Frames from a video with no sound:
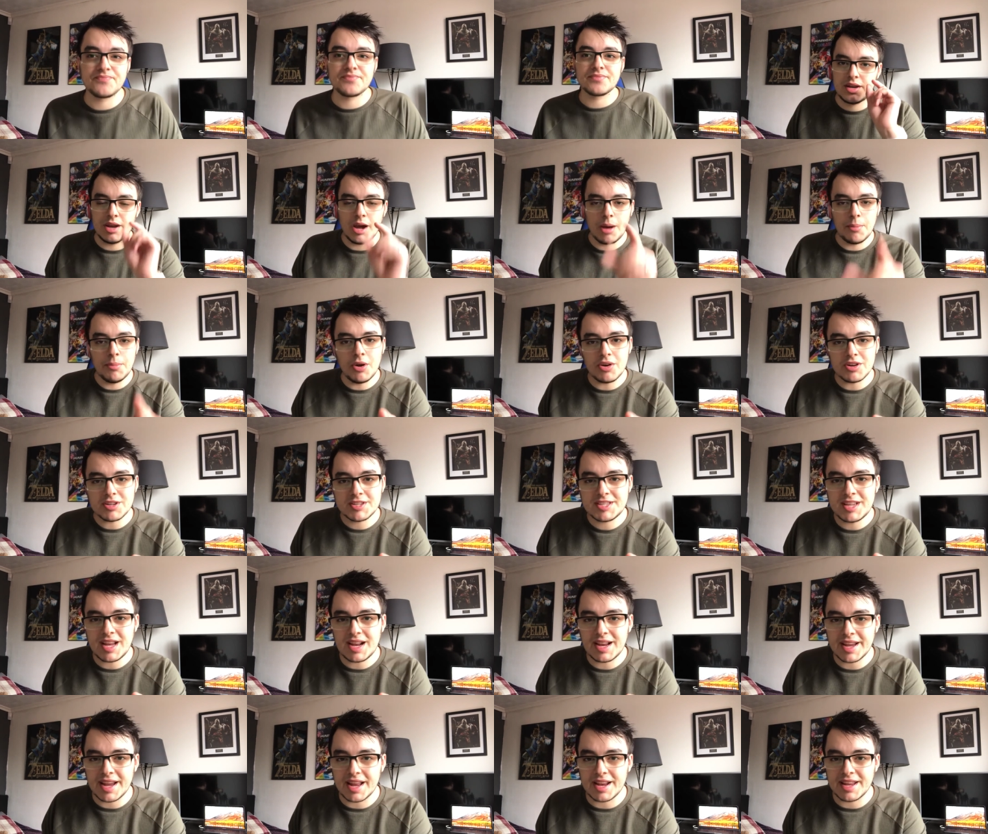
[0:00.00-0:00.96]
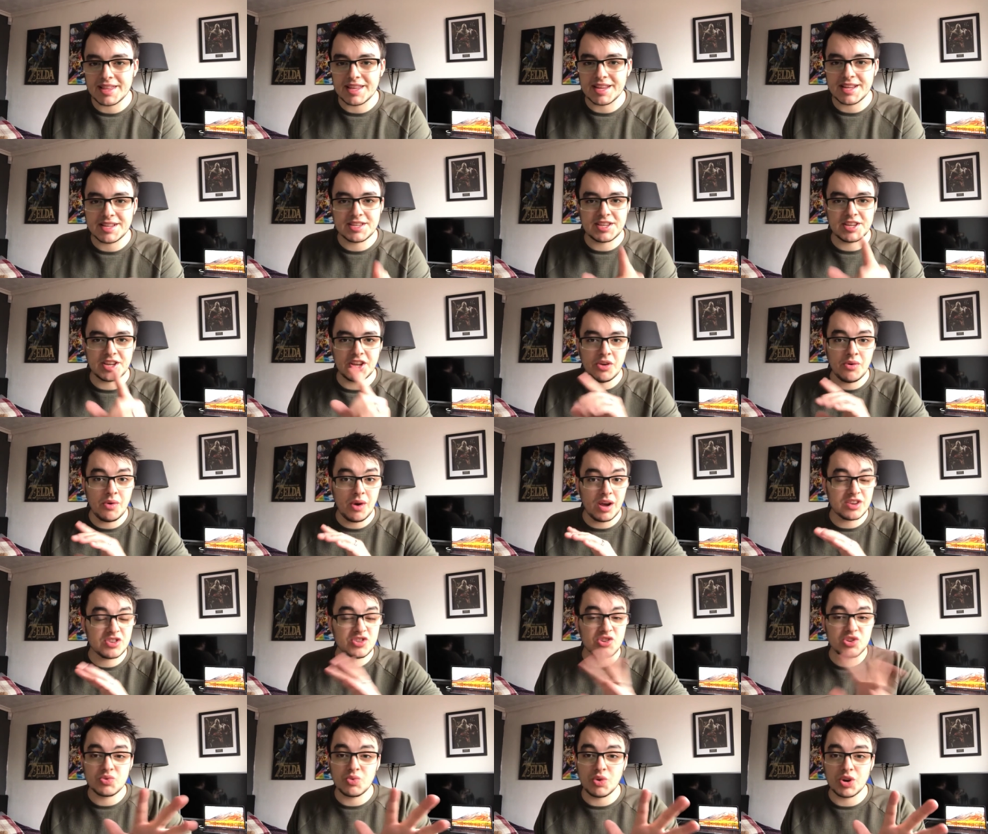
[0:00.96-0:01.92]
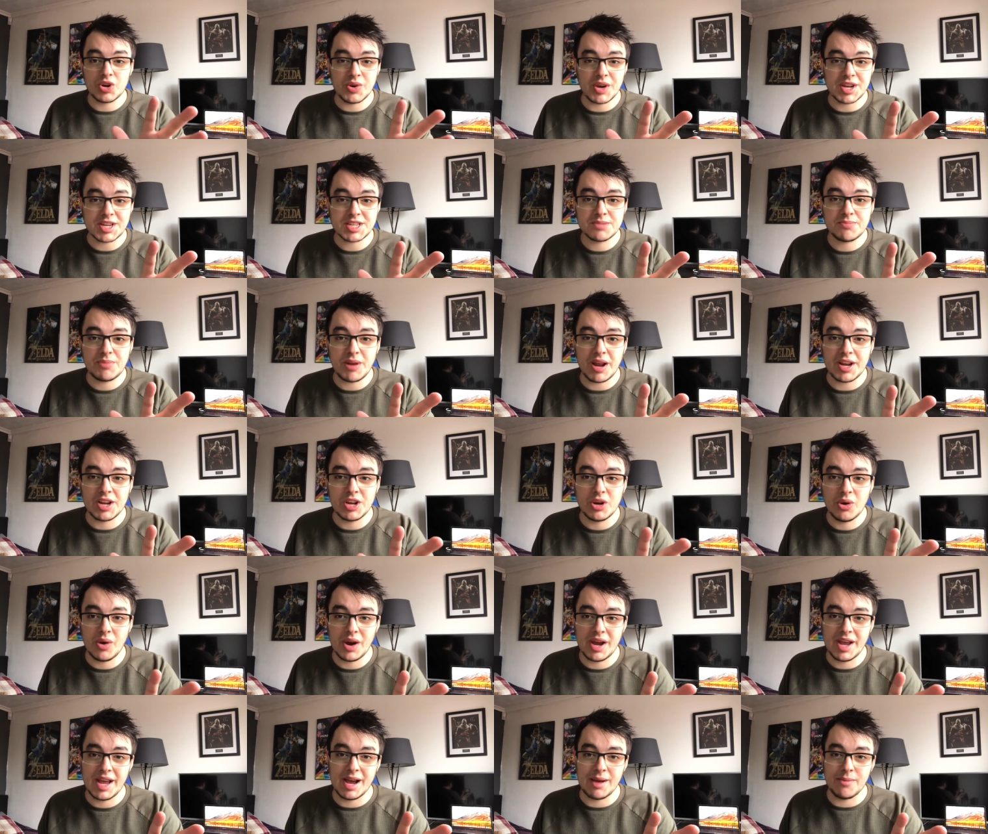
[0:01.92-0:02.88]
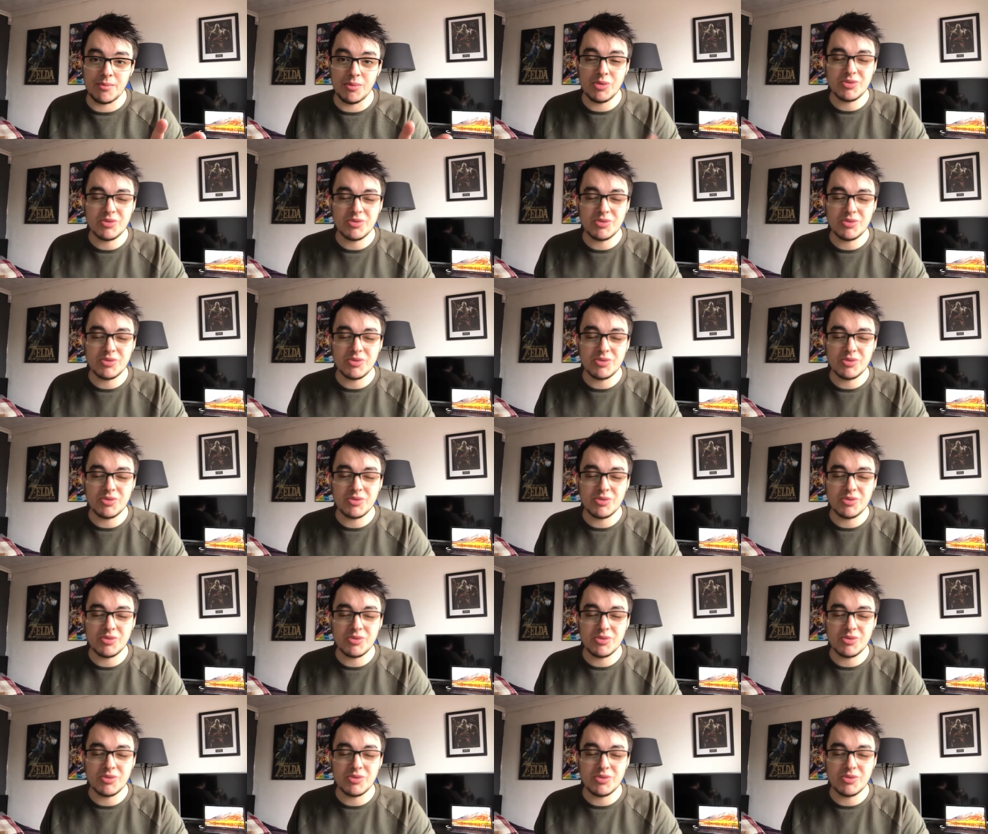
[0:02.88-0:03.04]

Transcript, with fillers: Now, I'm not selling anything to you, I just want to explain who I am.